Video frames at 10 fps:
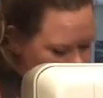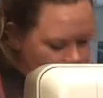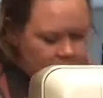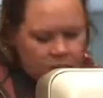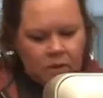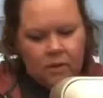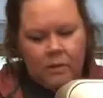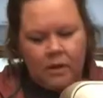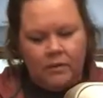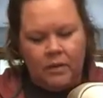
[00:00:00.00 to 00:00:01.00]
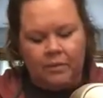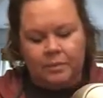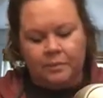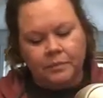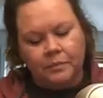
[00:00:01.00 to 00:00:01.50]
sew barefoot.
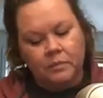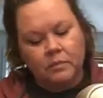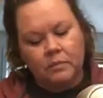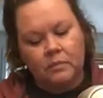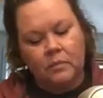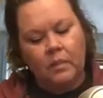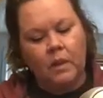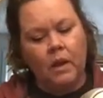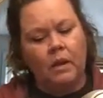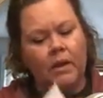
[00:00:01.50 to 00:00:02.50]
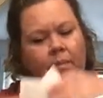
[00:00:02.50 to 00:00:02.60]
All right,